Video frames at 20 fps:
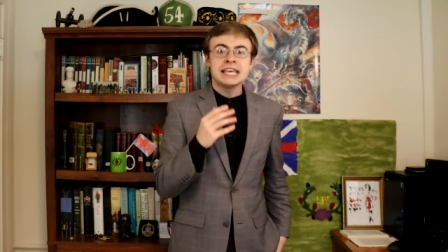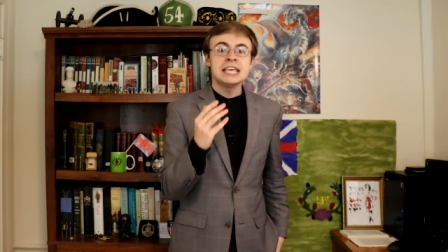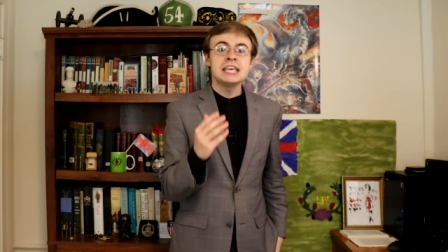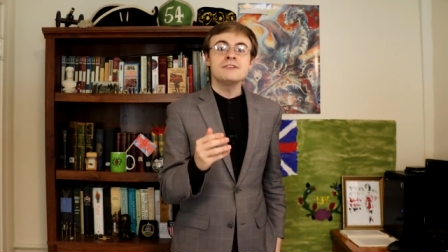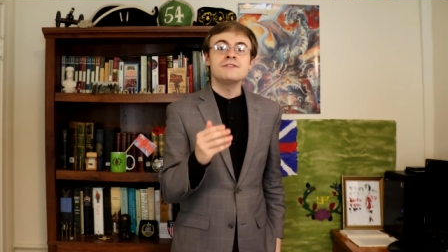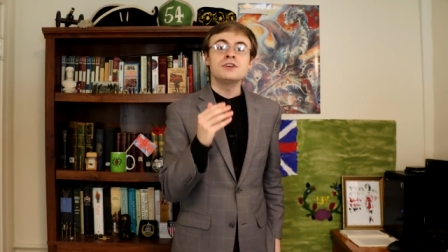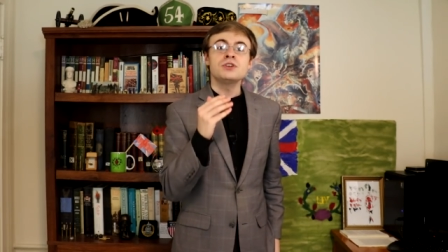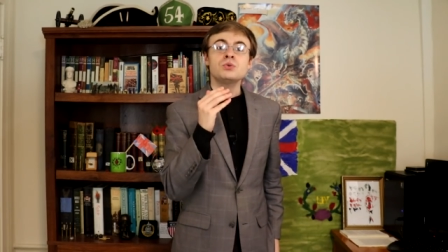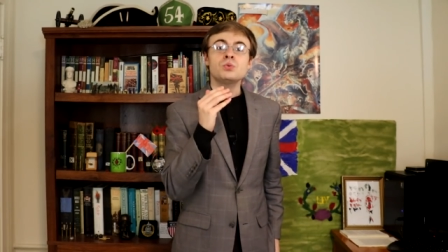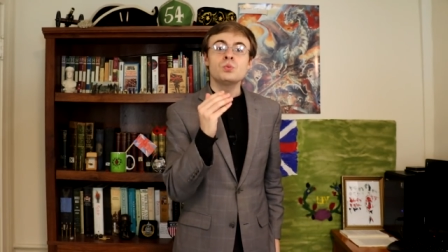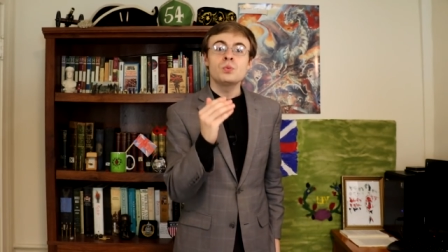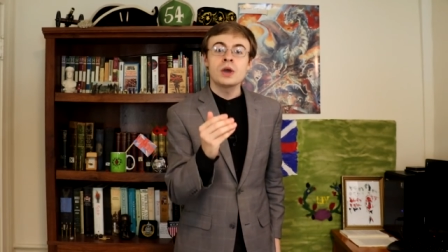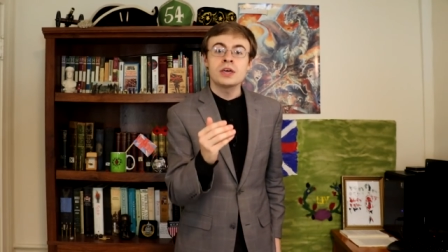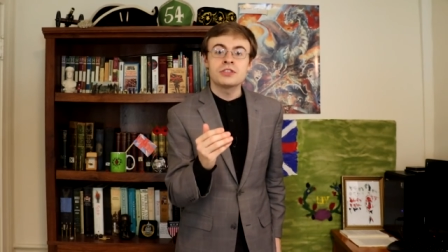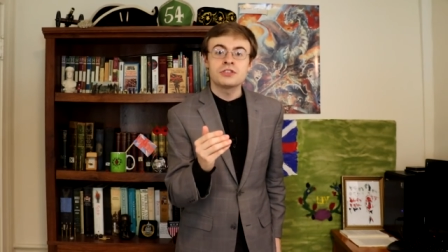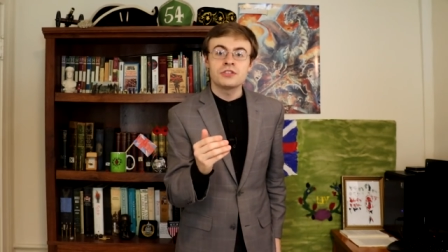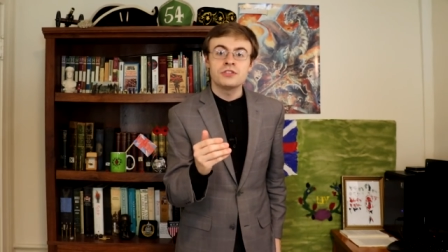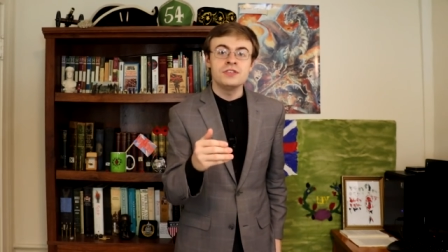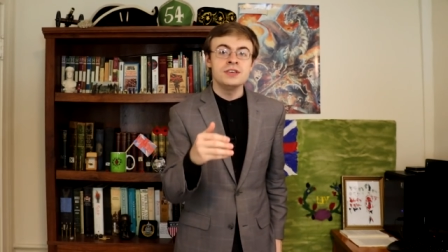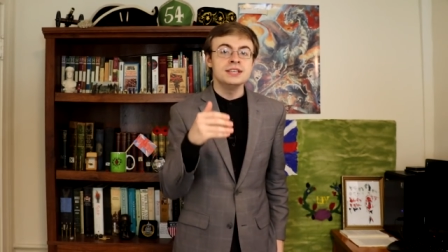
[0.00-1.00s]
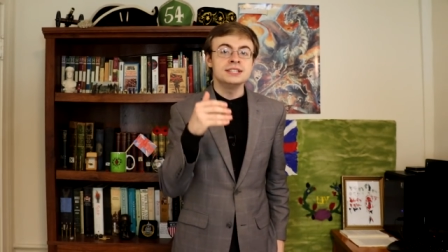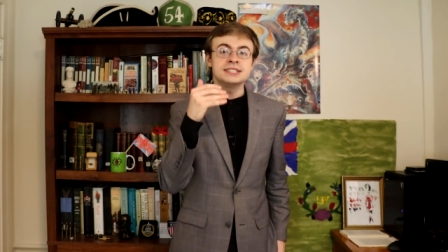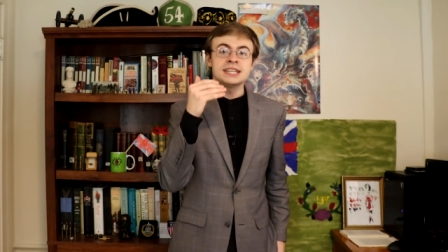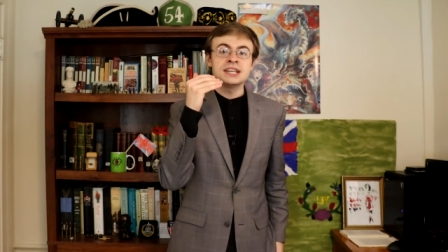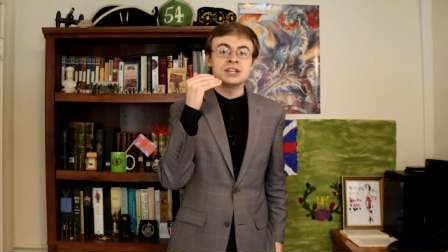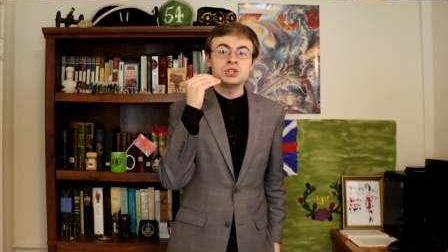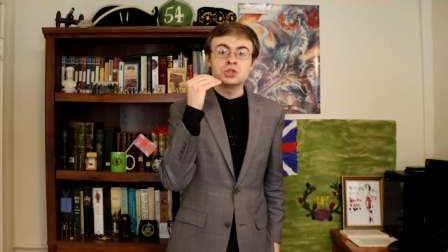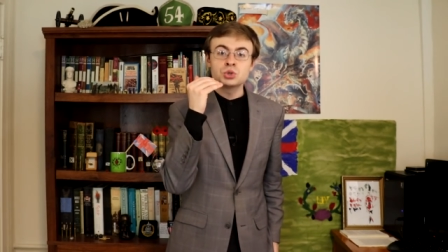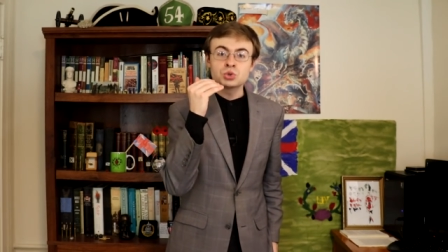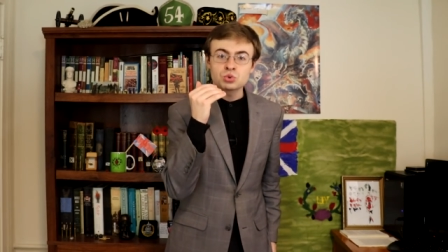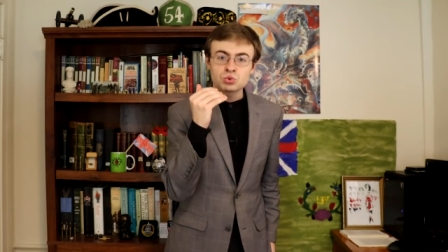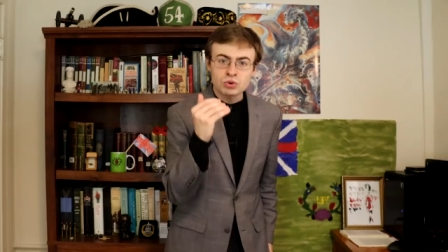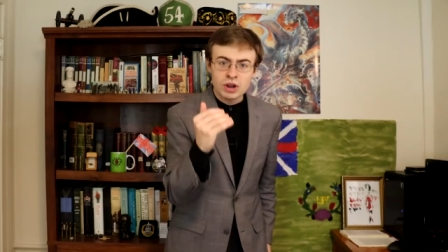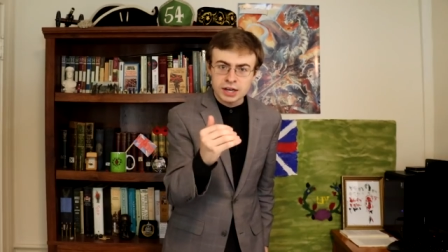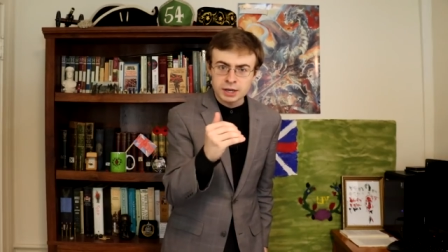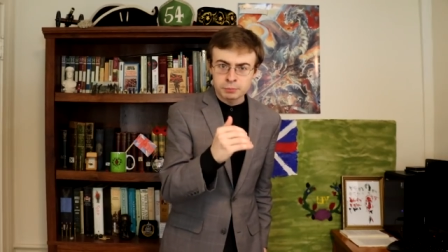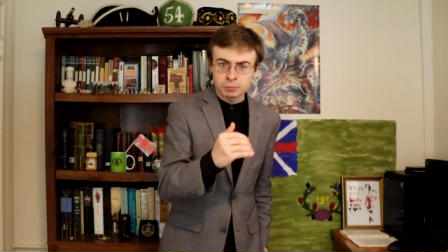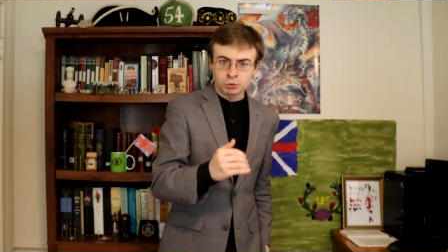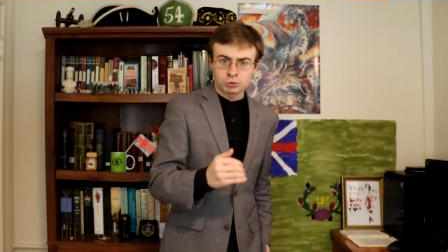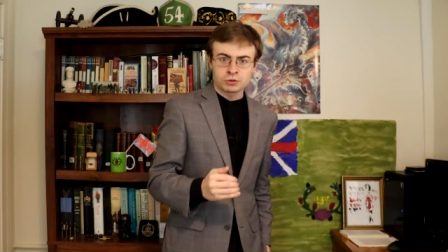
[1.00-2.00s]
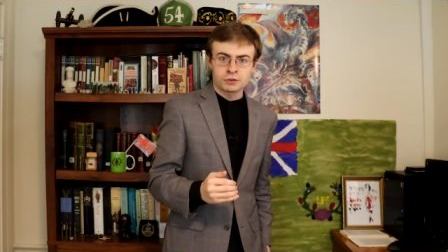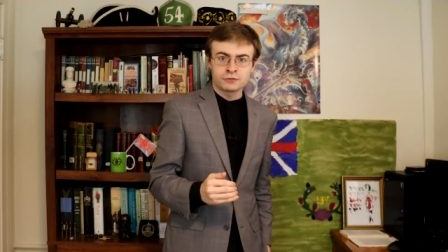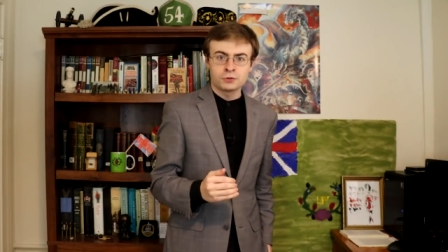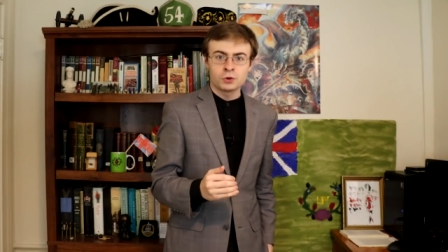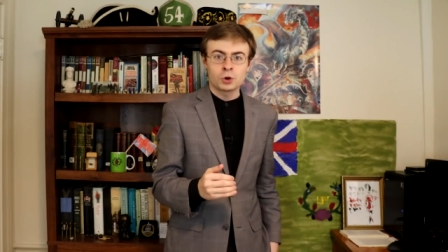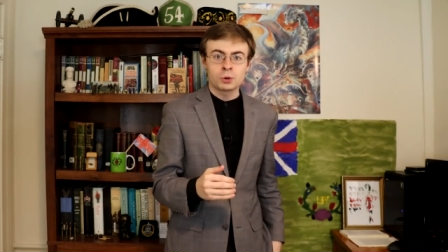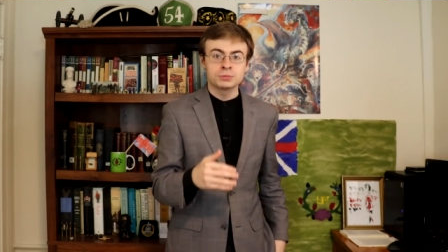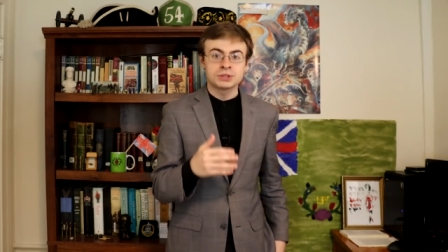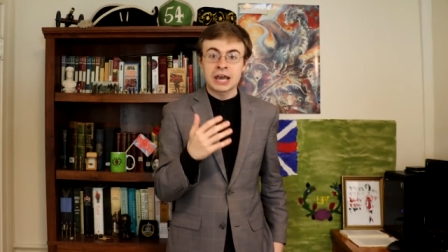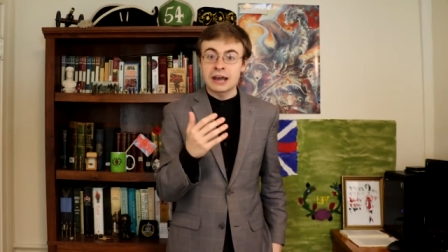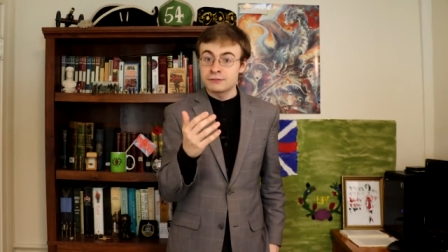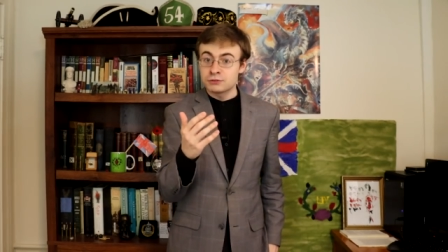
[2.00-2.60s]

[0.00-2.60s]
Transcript: even with these incredible reforms.